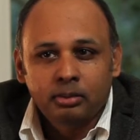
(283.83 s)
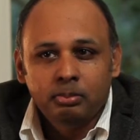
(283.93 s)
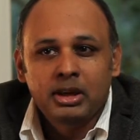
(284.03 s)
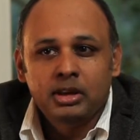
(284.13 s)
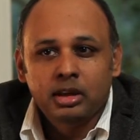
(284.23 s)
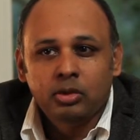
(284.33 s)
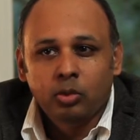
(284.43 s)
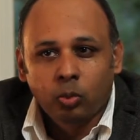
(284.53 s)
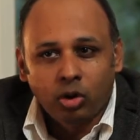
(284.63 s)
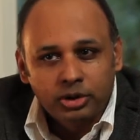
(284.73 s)

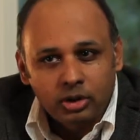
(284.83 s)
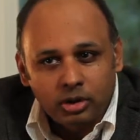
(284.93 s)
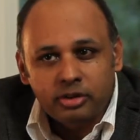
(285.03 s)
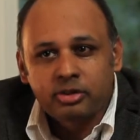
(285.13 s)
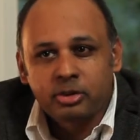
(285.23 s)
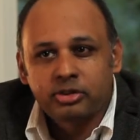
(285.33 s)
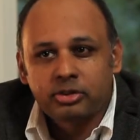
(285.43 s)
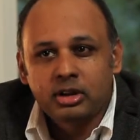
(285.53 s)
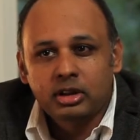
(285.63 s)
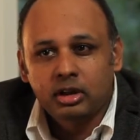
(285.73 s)
making what your customer is
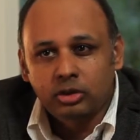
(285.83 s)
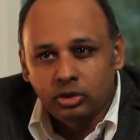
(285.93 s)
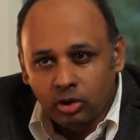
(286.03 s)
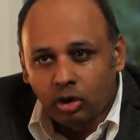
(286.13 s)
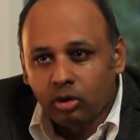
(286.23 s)
thinking your